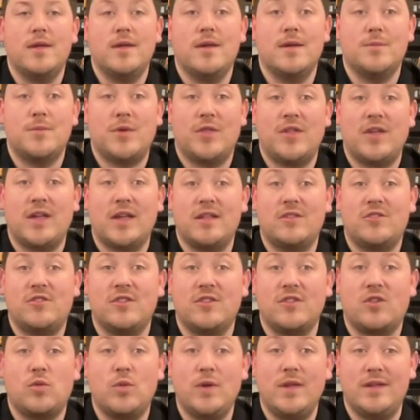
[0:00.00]
But then you get to
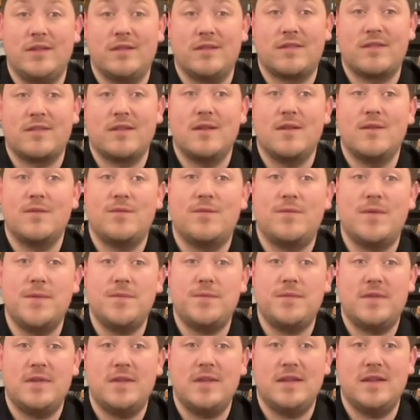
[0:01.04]
your queens,
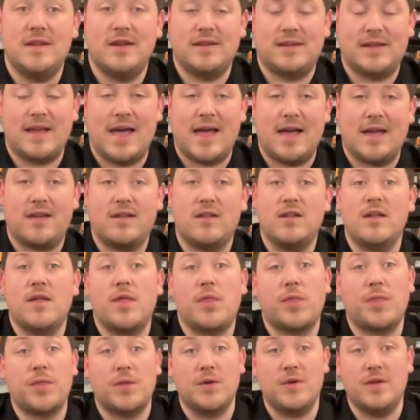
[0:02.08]
15 attack,
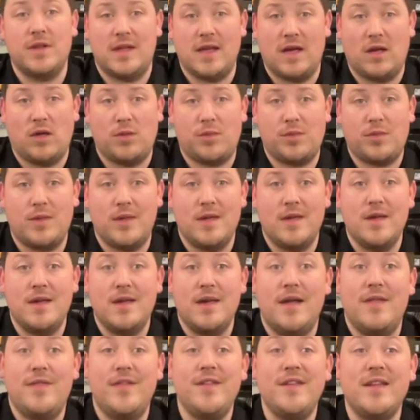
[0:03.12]
30 health.
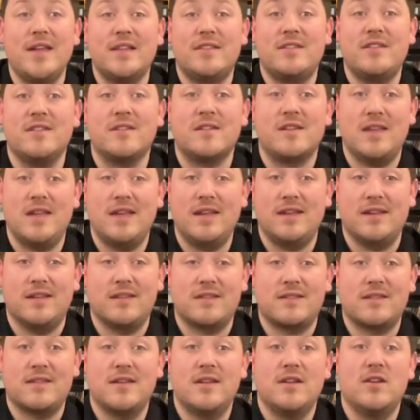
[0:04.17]
And then you get to your
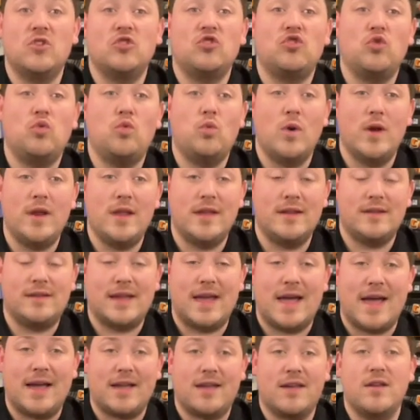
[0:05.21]
kings, 20
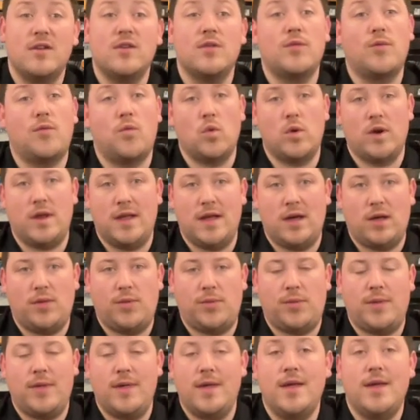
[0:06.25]
attack, 40 health.
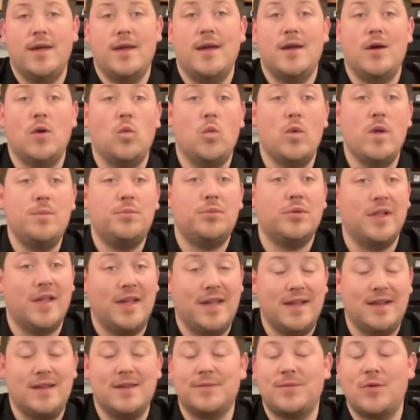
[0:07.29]
We
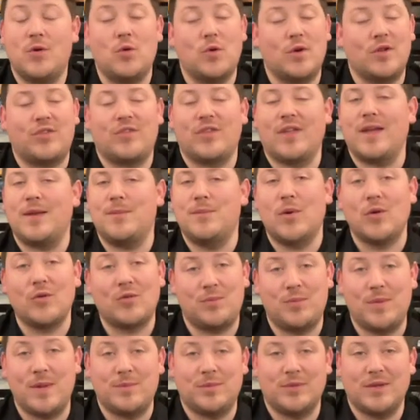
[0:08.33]
played, and of course, like
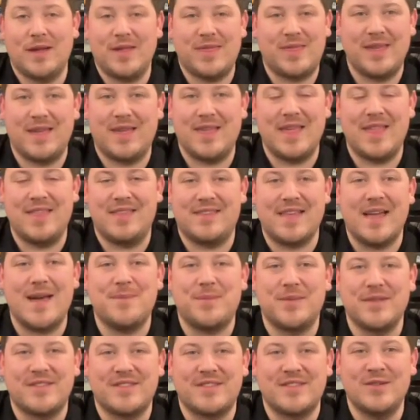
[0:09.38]
most people I think this
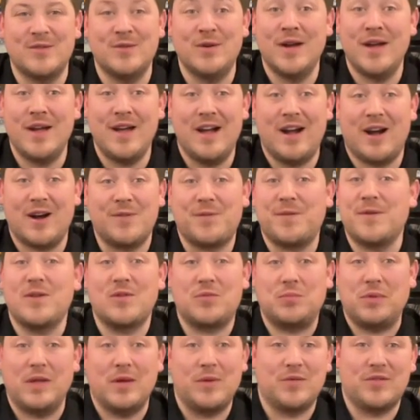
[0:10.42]
happens to, our
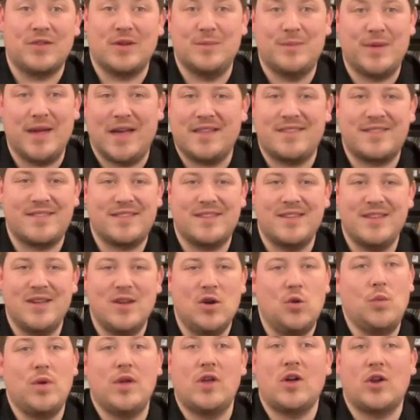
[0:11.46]
first play was our best.
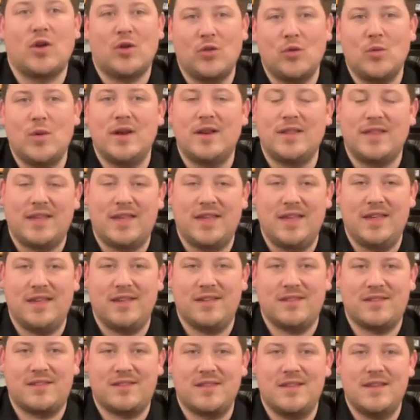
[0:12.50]
We got all the way to the
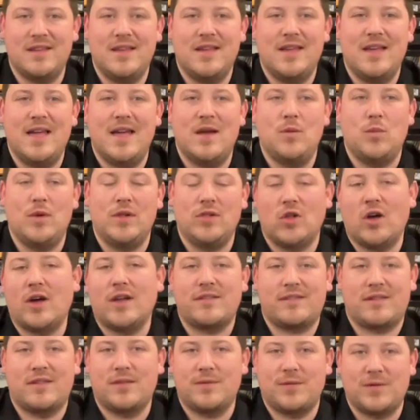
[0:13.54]
kings, and we
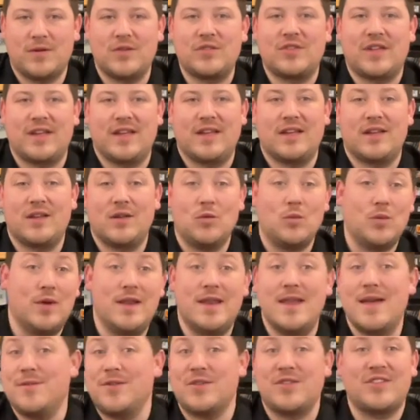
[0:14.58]
lost to the first king. We
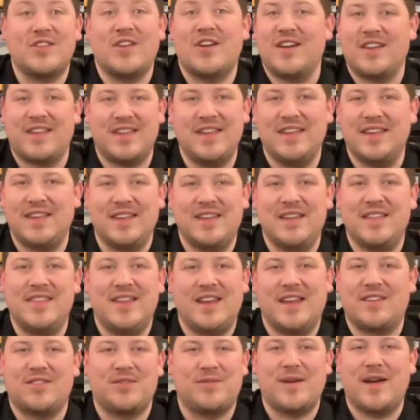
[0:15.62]
never saw a king in the
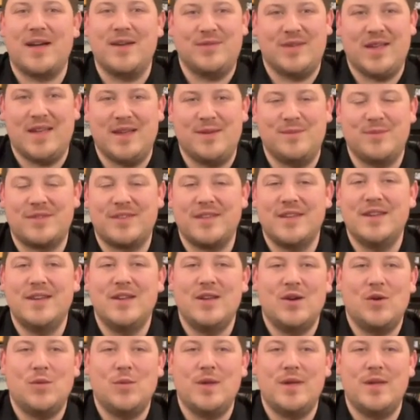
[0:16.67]
next 5 games.
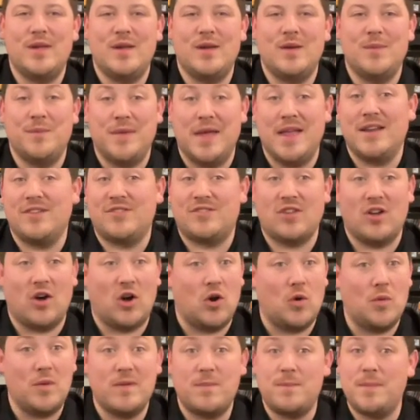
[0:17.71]
We managed to
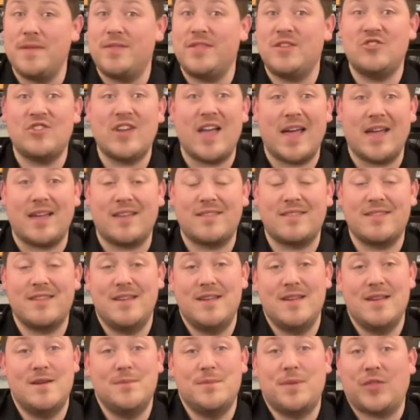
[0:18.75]
always beat the jacks,
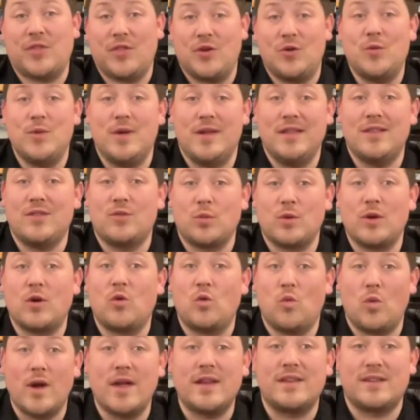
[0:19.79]
but the queens were
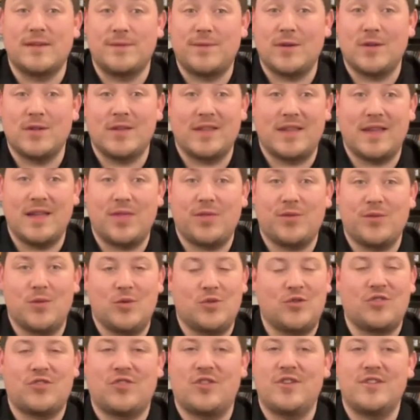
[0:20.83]
quite difficult to get through. It
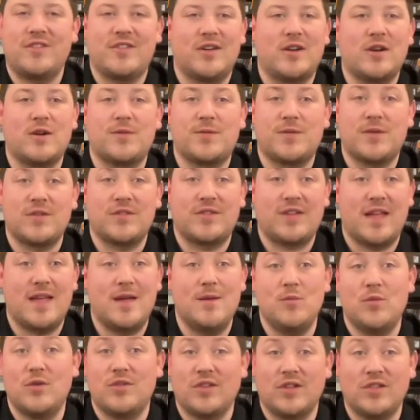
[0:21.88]
just turns out our first
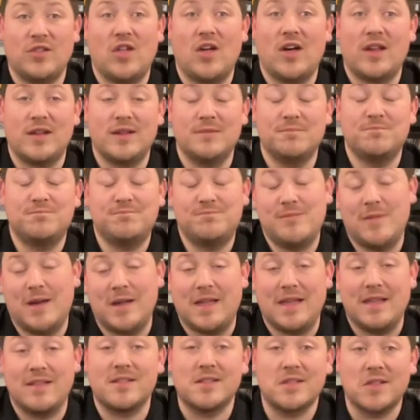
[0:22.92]
game was a lot of, I
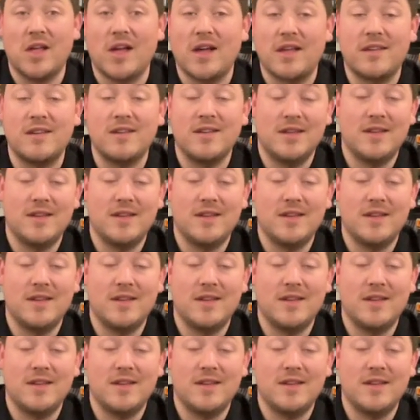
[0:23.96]
guess, luck.